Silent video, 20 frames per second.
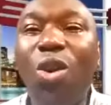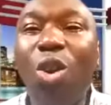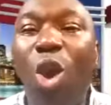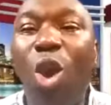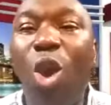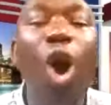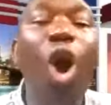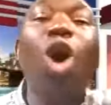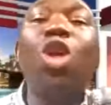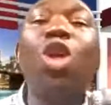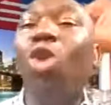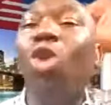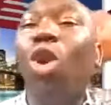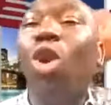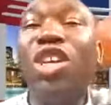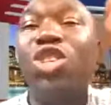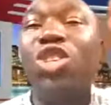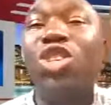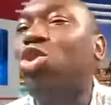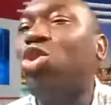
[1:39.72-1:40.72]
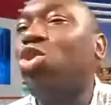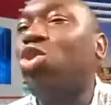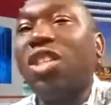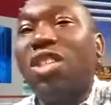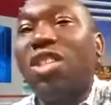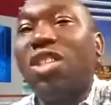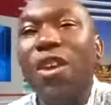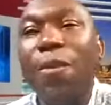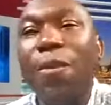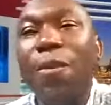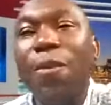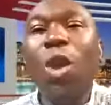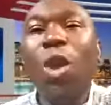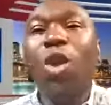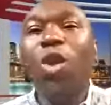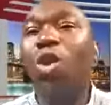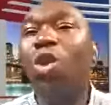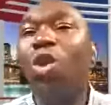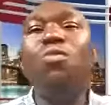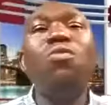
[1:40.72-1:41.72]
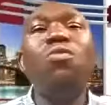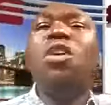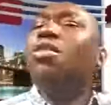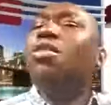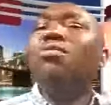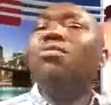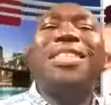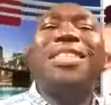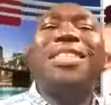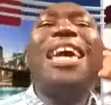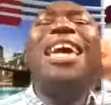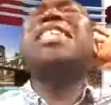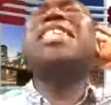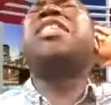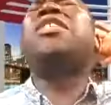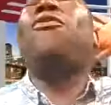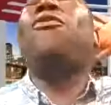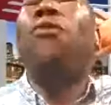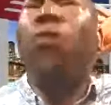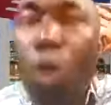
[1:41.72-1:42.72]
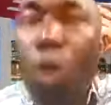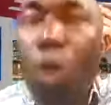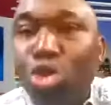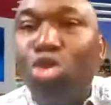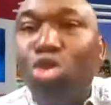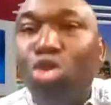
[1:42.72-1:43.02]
go to the street. This food